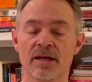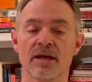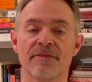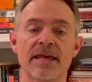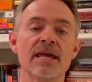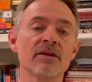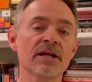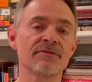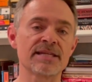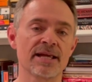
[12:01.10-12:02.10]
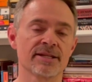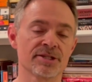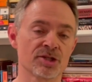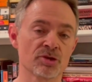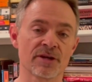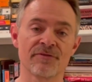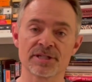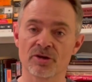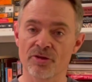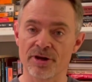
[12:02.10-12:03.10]
The healing of tendons using
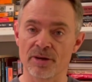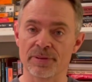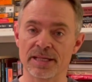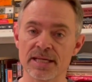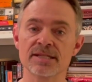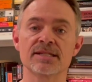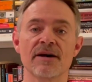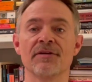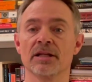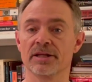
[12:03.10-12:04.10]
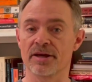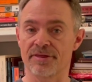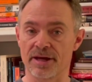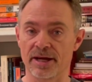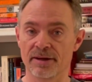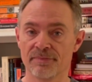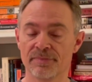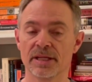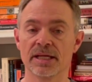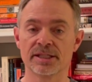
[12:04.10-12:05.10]
physical therapy is definitely a thing.
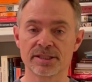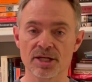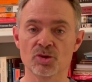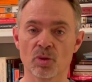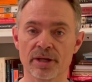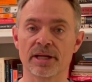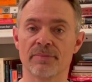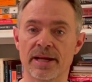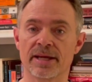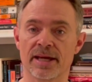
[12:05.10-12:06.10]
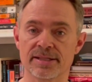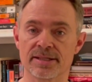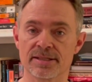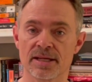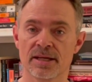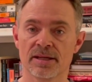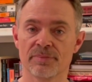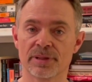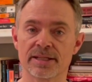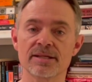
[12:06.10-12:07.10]
It does work in many cases,
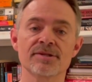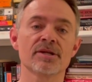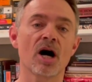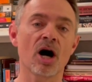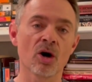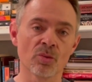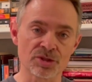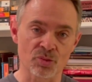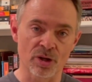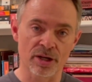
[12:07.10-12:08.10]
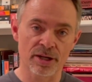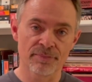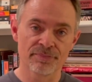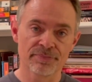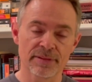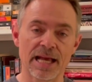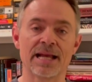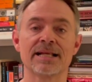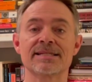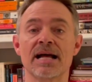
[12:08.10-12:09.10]
but it doesn't always work. And
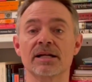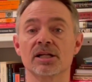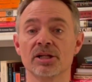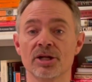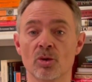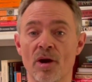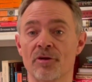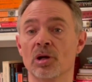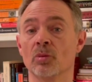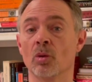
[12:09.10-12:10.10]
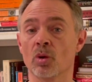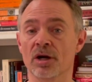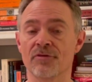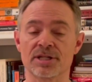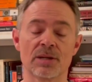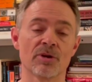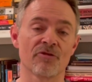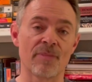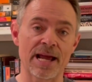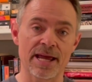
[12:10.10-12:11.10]
it's not clear whether it will work for someone
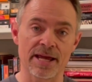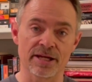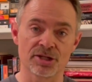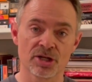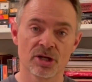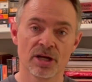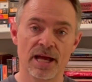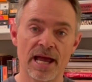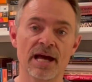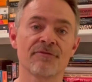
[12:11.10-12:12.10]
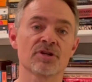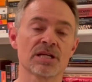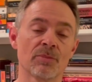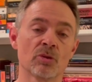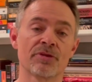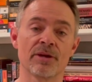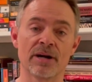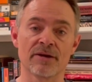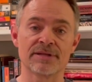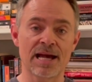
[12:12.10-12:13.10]
of my age, and for someone with the
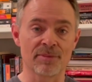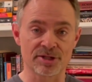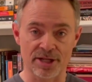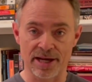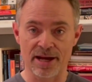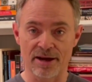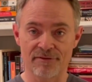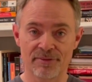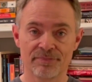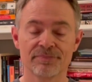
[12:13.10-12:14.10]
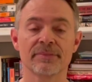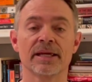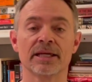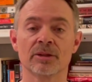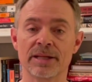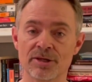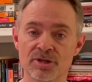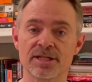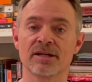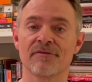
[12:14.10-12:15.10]
amount of damage that I have. It'll be
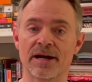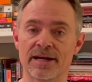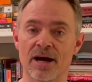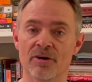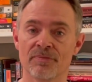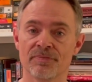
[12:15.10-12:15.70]
interesting to find out.